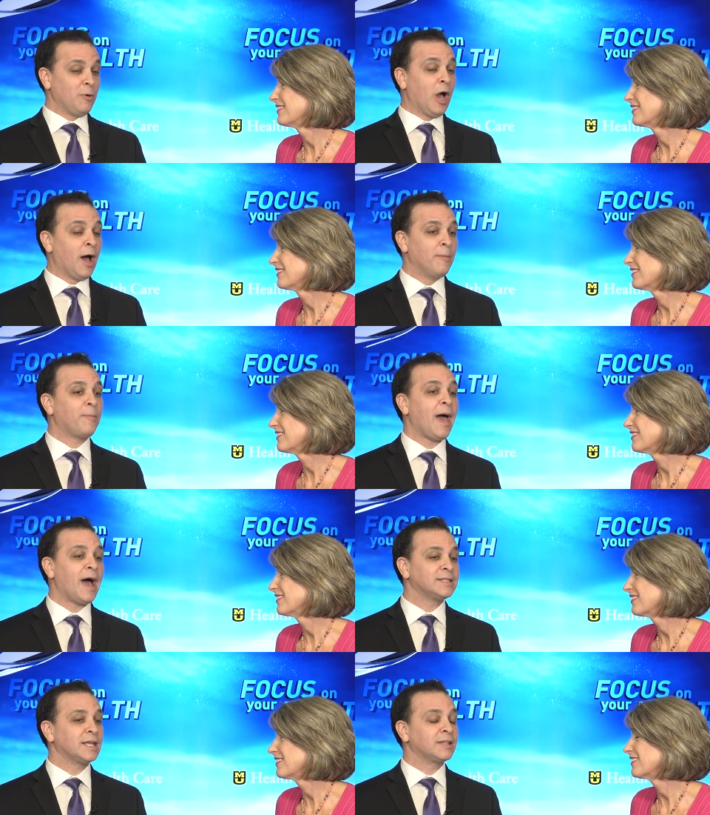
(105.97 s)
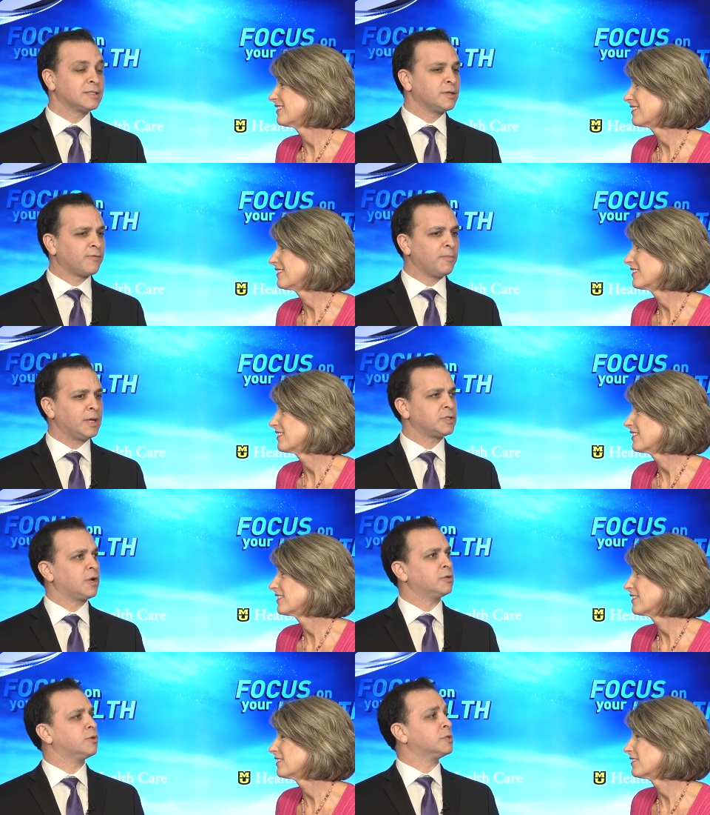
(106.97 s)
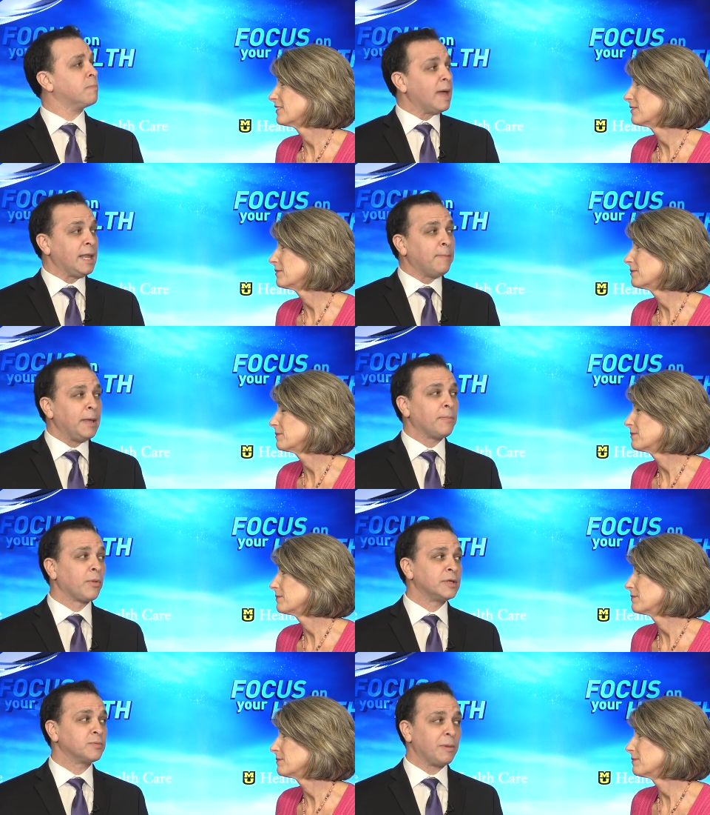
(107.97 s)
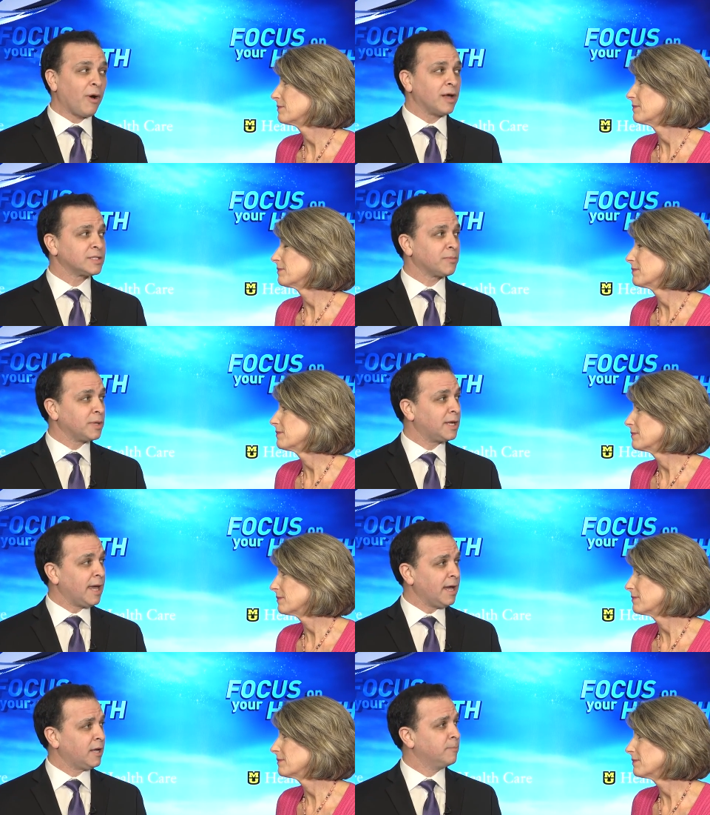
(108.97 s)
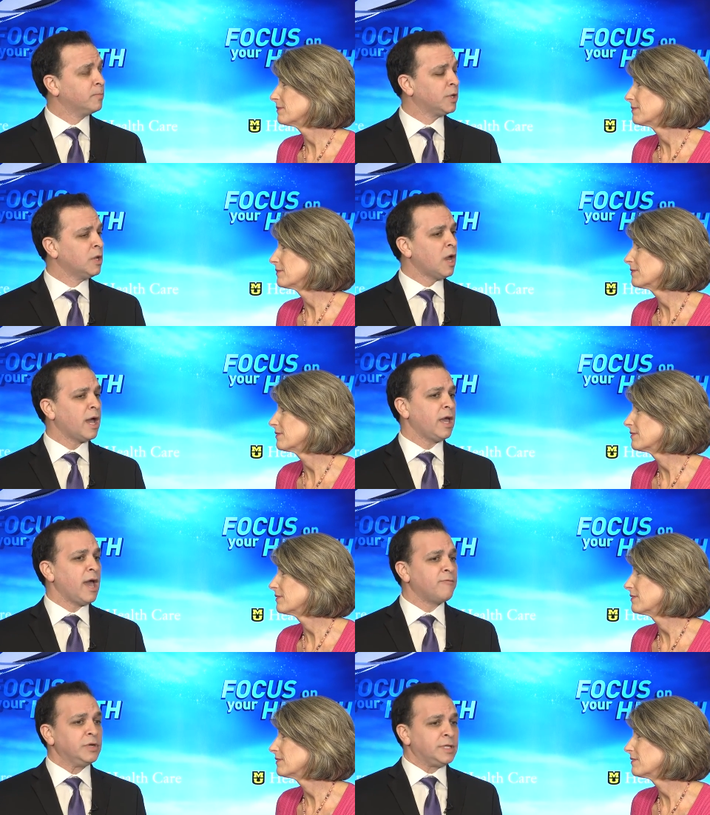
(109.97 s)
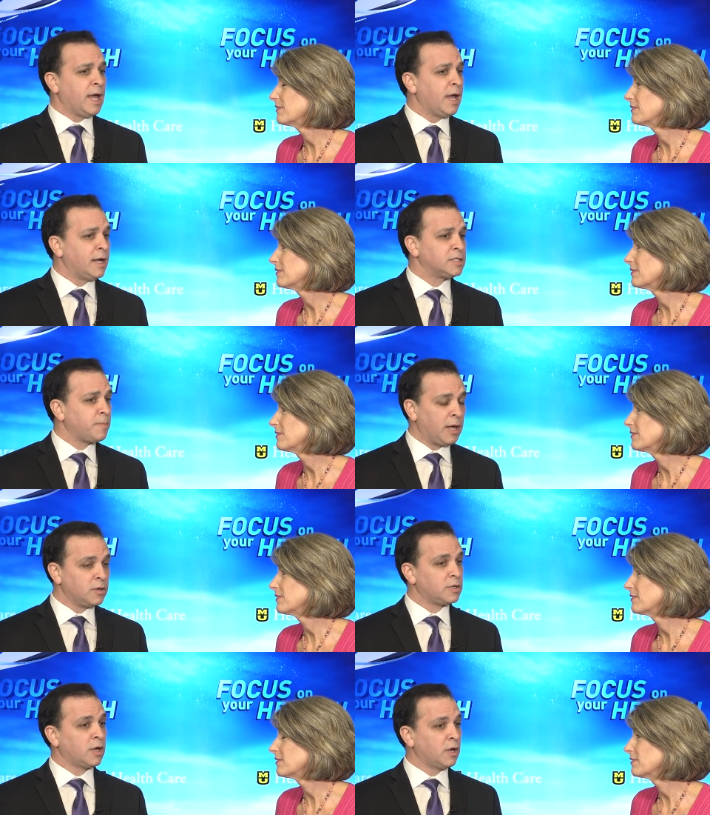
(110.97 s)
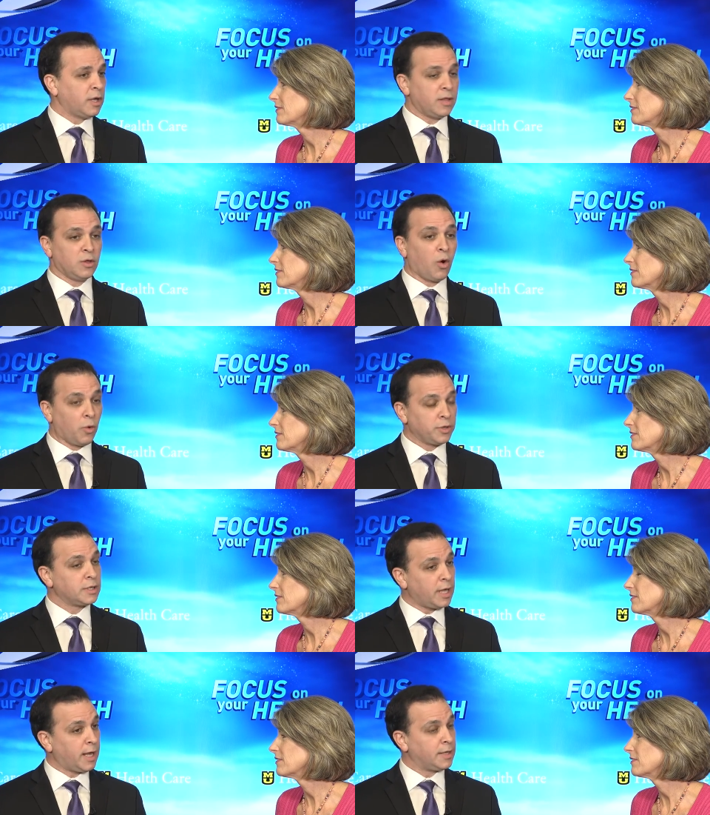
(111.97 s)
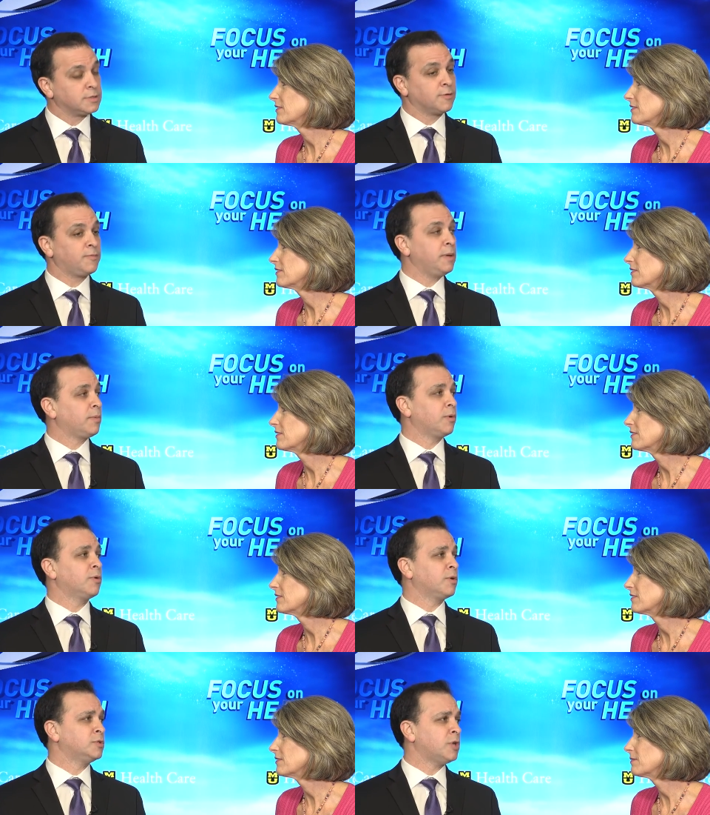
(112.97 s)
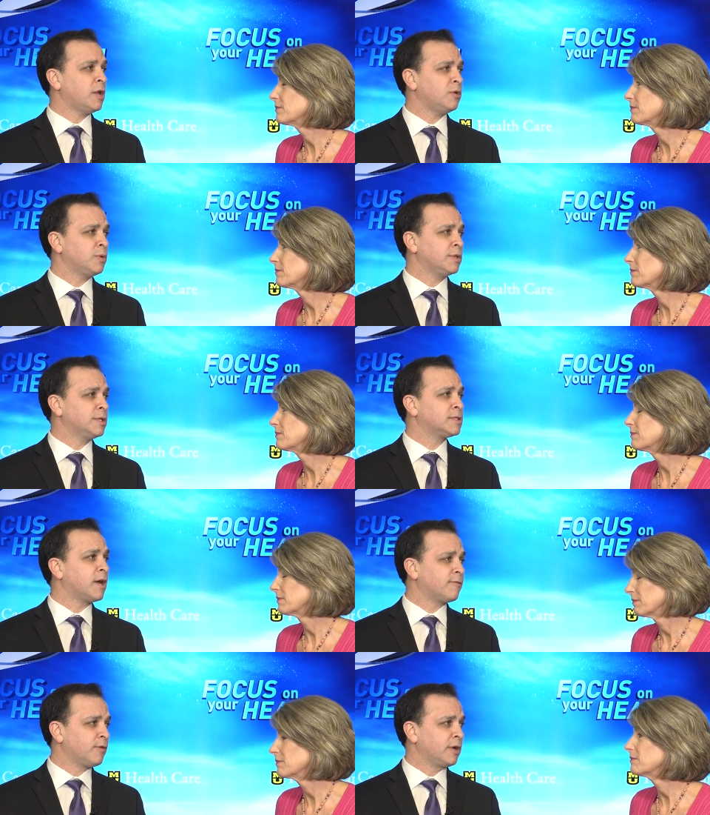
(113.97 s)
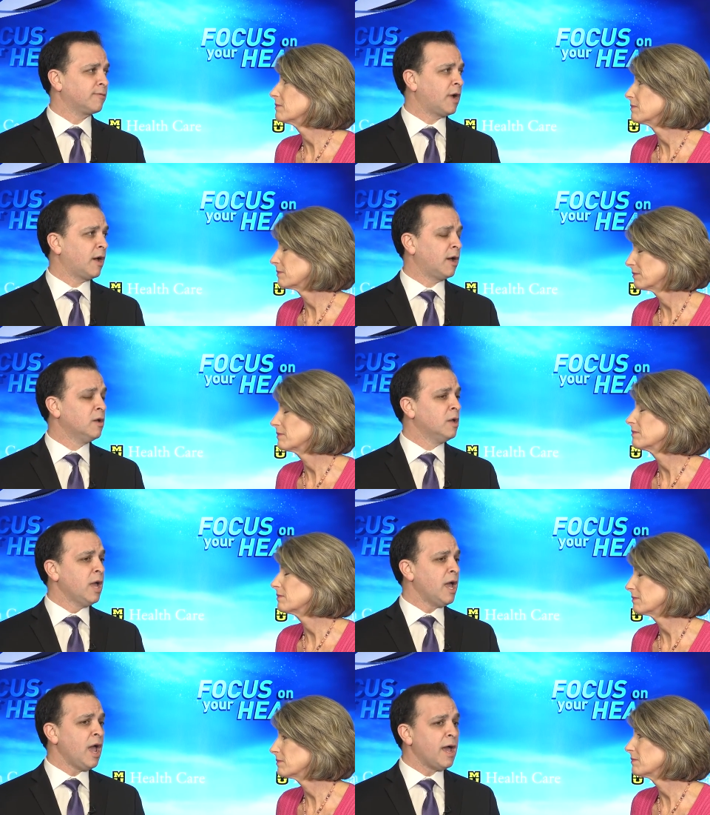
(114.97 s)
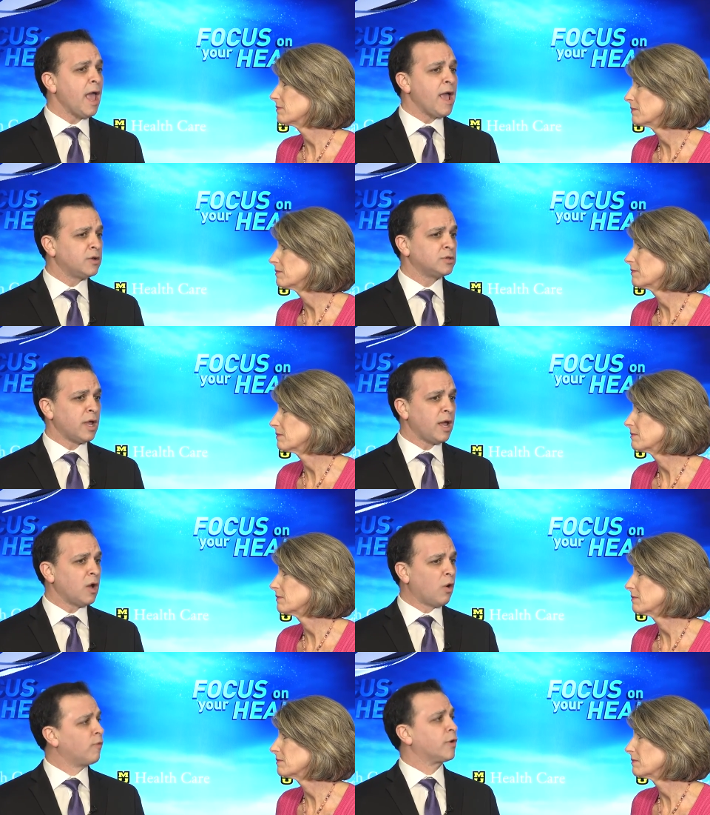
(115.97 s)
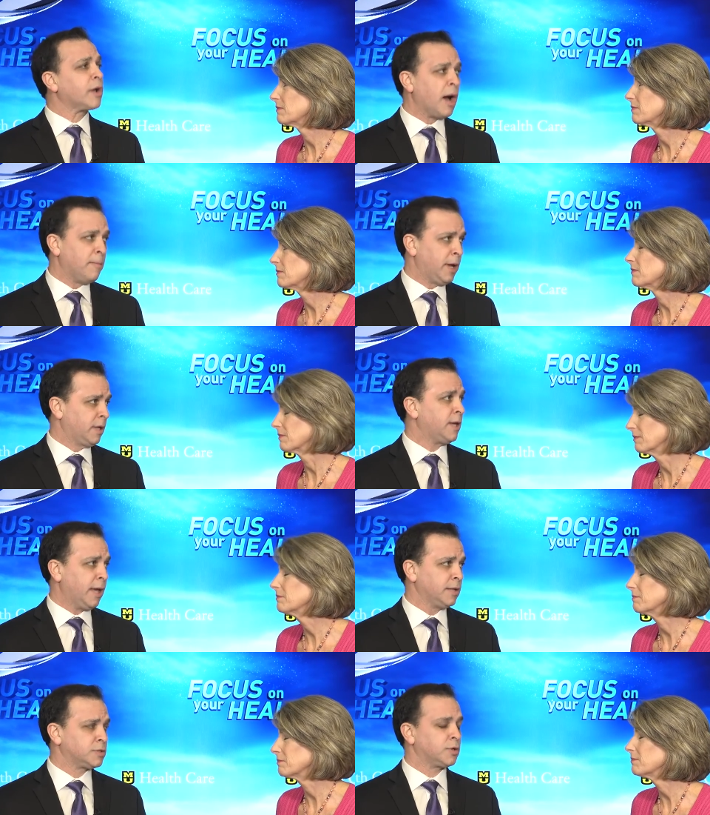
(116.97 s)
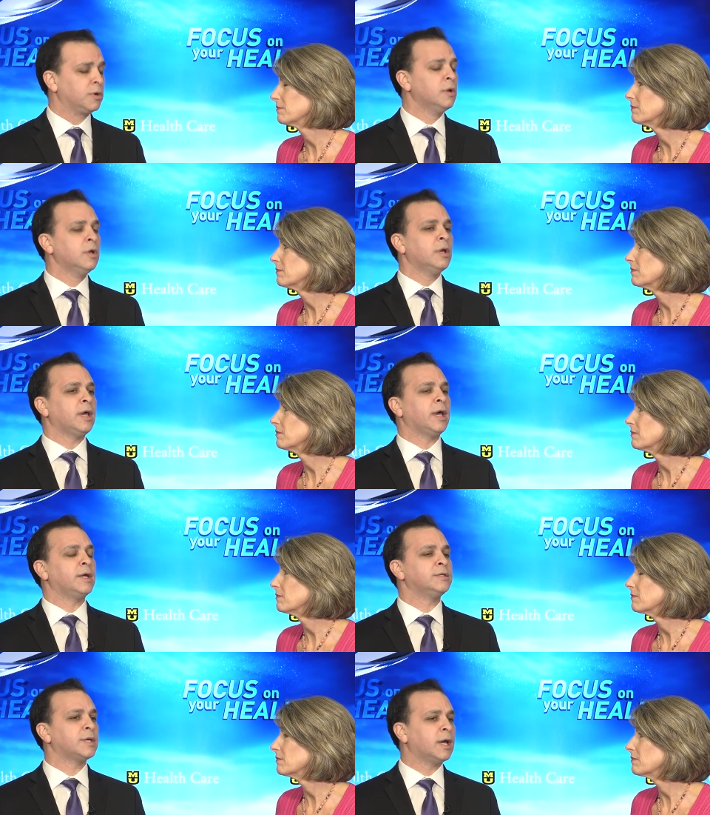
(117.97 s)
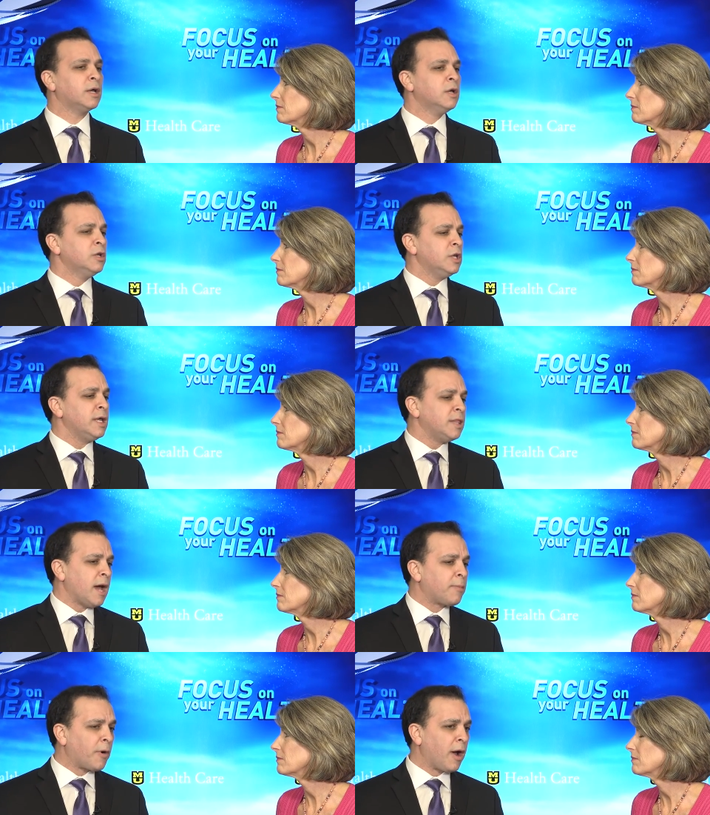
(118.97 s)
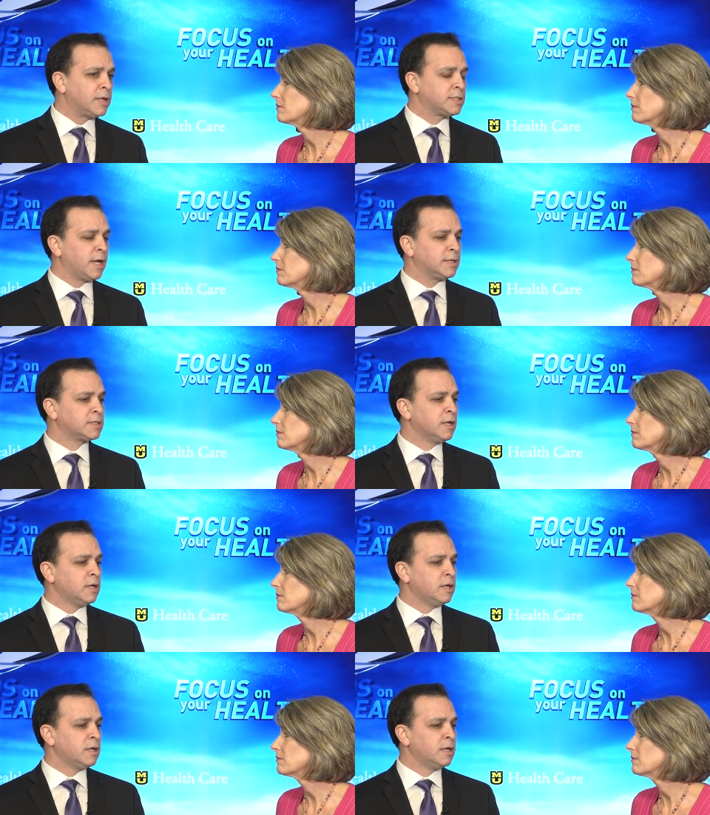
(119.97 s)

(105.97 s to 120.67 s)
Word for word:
Speaker 1: uh, passing this information on to as many people as we possibly can. I, every day I spend uh, holding the hands of people who are genuinely suffering uh, and, and, uh, overcoming cancer. And uh, in that process,